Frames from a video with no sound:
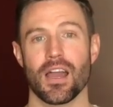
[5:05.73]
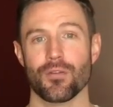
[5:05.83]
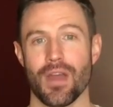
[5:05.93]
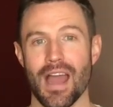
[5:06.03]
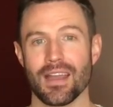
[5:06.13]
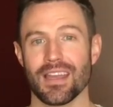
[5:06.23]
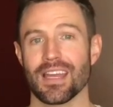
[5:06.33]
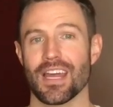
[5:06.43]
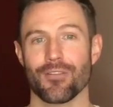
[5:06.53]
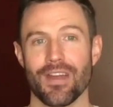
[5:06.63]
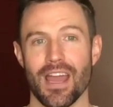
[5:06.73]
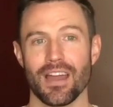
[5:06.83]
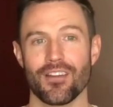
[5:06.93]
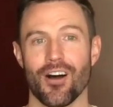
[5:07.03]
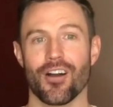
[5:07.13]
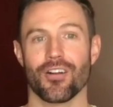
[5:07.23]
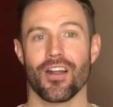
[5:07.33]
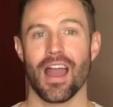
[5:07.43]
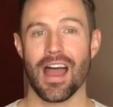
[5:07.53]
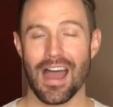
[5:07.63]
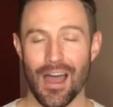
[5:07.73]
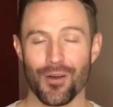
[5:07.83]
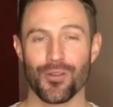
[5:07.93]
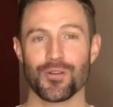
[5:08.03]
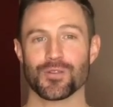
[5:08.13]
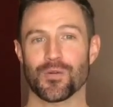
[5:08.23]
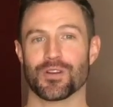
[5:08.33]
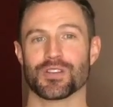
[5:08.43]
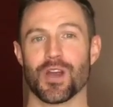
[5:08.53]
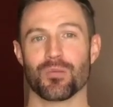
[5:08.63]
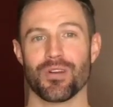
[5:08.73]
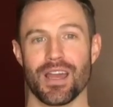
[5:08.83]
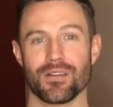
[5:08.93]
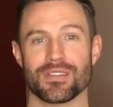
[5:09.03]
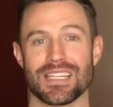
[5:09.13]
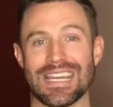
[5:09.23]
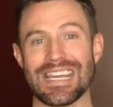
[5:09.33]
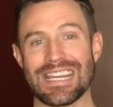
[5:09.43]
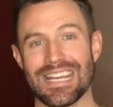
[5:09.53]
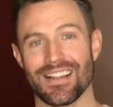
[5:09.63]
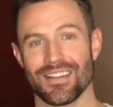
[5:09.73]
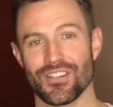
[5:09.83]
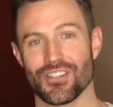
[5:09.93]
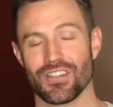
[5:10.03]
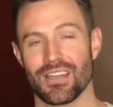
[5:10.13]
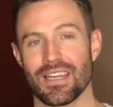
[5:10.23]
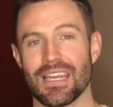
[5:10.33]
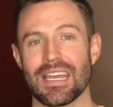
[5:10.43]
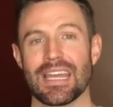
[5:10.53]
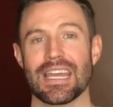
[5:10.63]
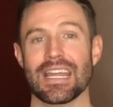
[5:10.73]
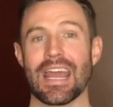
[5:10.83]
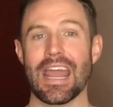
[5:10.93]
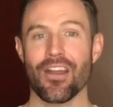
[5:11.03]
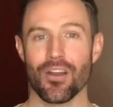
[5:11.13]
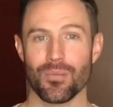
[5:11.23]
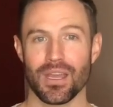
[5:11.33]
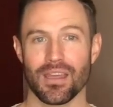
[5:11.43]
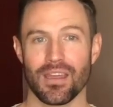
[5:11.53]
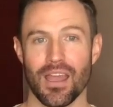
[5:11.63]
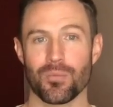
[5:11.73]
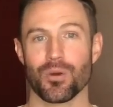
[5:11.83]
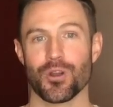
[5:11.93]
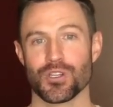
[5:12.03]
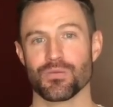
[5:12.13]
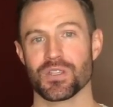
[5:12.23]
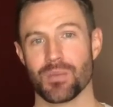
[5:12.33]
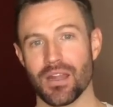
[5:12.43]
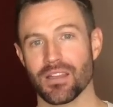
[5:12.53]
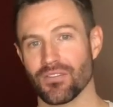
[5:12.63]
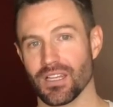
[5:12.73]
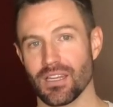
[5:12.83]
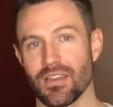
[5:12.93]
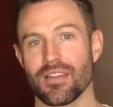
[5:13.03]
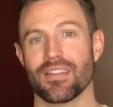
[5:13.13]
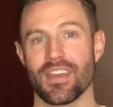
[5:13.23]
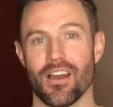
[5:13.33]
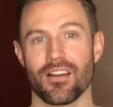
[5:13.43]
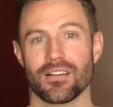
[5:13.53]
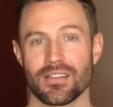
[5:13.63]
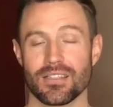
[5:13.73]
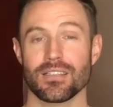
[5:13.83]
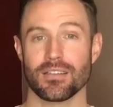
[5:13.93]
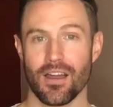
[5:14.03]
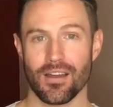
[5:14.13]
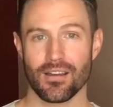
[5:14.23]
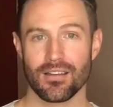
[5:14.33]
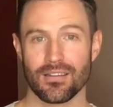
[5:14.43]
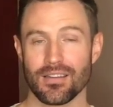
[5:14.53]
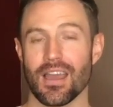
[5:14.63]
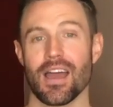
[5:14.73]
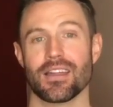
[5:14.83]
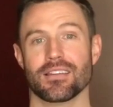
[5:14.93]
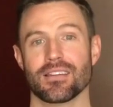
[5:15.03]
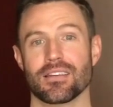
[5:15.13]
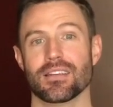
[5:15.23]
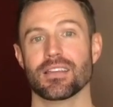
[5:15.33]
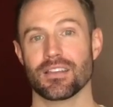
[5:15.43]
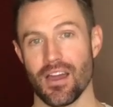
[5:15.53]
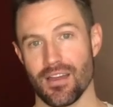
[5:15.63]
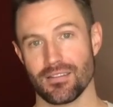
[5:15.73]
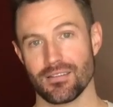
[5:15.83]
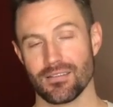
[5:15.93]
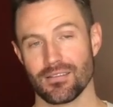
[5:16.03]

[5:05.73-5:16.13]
Iraq and Iran are how those words are pronounced in English. In Arabic, Persian respectively, they are Iraq and Iran.